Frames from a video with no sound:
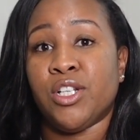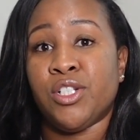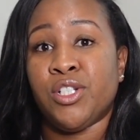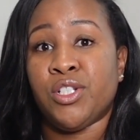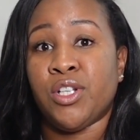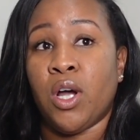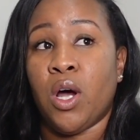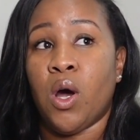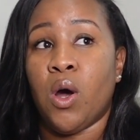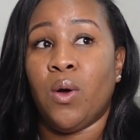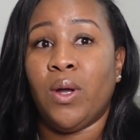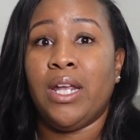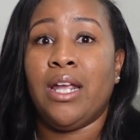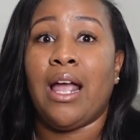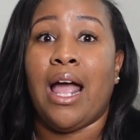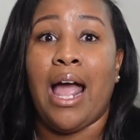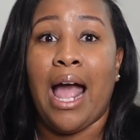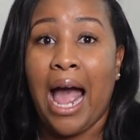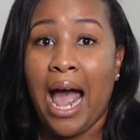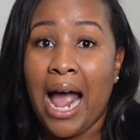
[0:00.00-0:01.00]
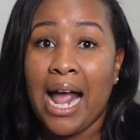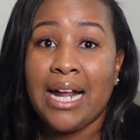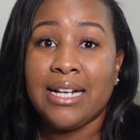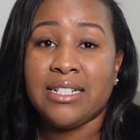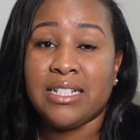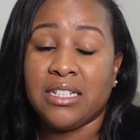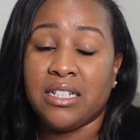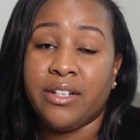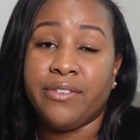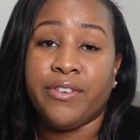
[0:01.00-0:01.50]
So I
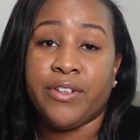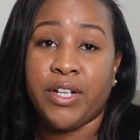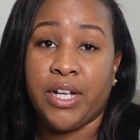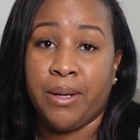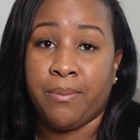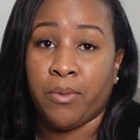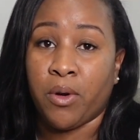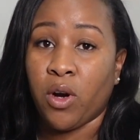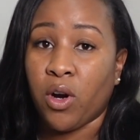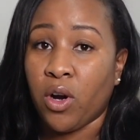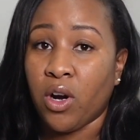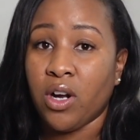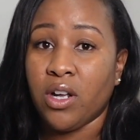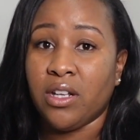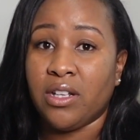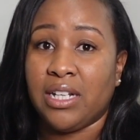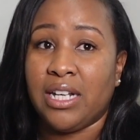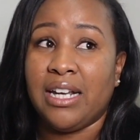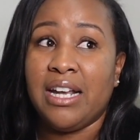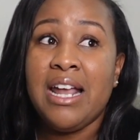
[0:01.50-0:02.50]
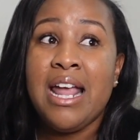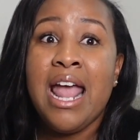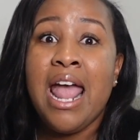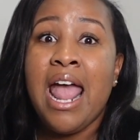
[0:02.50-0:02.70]
delivered him early.